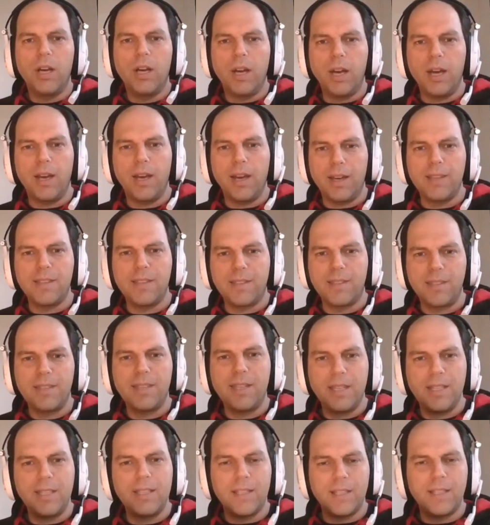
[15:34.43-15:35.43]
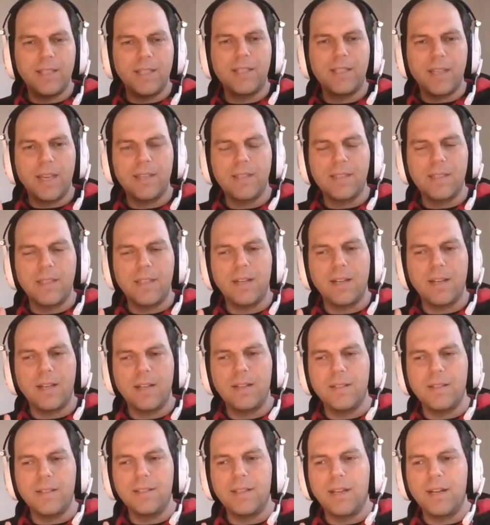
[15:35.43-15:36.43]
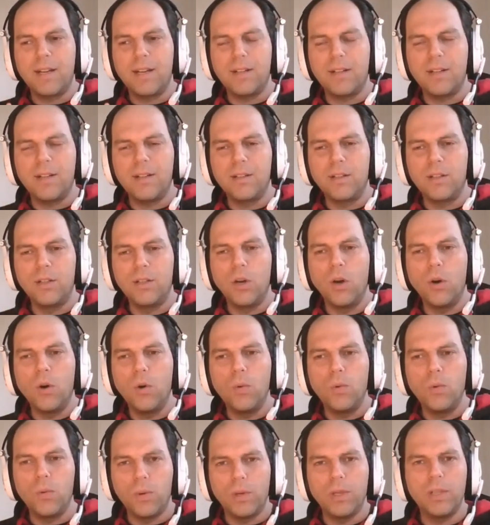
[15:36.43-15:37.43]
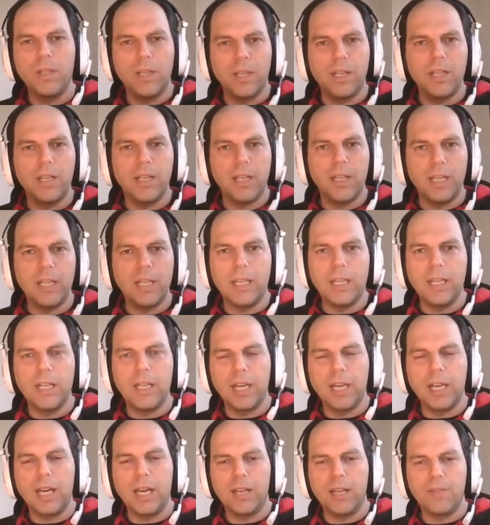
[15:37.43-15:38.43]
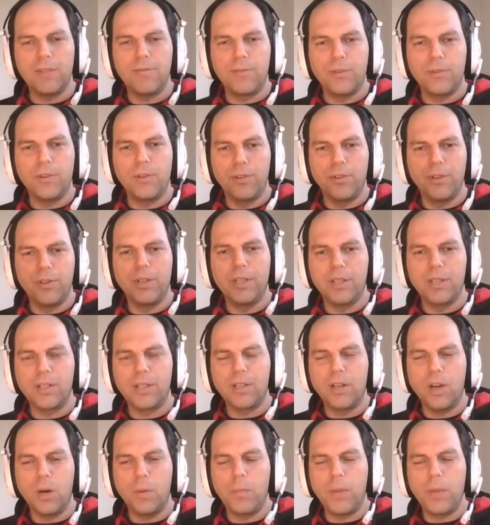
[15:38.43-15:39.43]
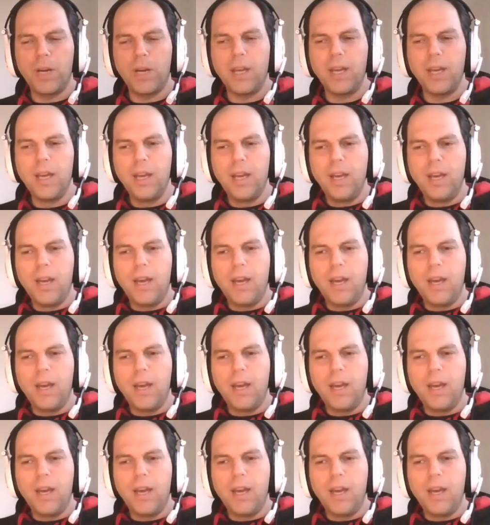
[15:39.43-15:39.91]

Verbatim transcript: and see this as their their goal in in life or, or in the company